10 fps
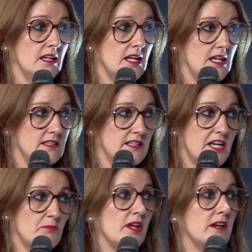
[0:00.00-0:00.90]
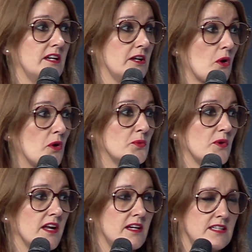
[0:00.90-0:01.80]
and that appeared in
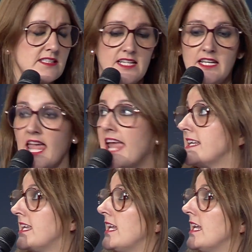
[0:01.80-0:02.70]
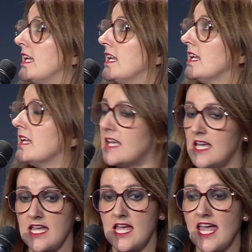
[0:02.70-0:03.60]
Hotwire, and it's an AT&T
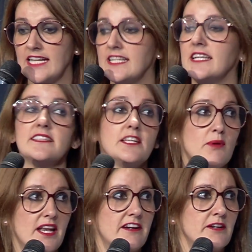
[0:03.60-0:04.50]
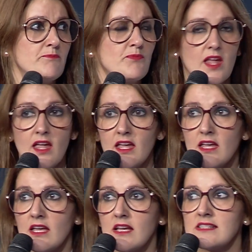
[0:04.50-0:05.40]
banner.
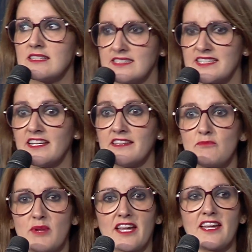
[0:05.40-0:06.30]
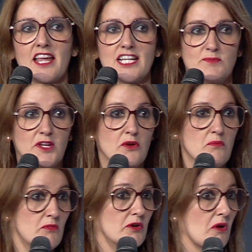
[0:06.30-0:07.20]
Since then, the market has become
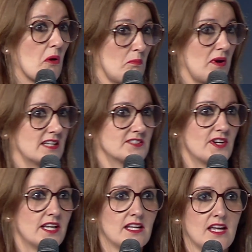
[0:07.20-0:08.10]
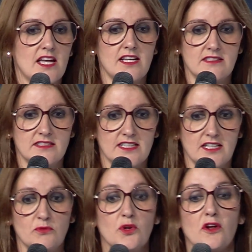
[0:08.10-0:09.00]
more complex, right? And
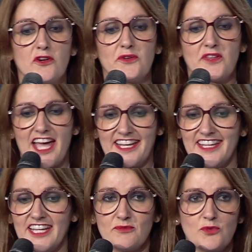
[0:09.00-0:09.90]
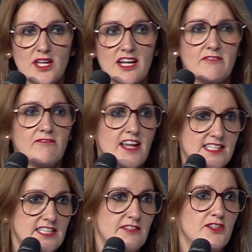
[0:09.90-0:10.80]
we all know that, and we are
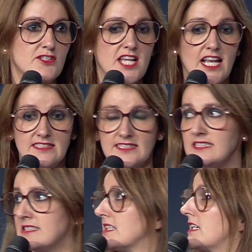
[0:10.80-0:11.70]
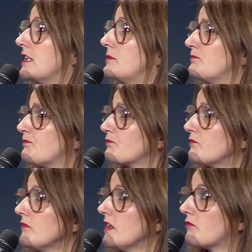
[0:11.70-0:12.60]
facing a few challenges
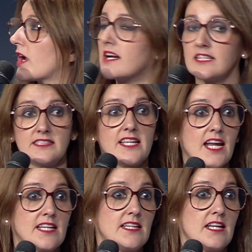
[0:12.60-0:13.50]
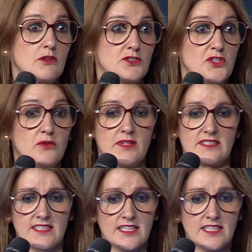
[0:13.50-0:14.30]
regarding targeting and consumers.